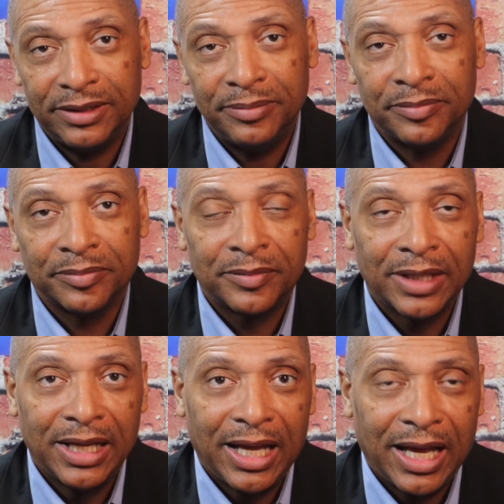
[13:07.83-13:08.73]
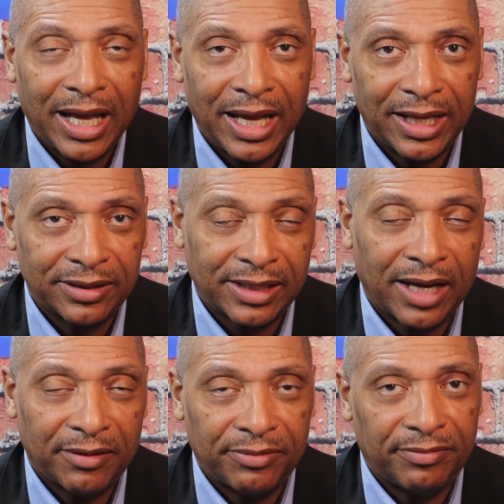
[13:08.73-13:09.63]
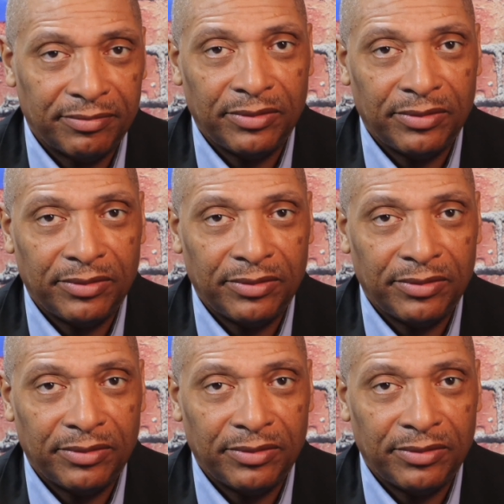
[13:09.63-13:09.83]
kind of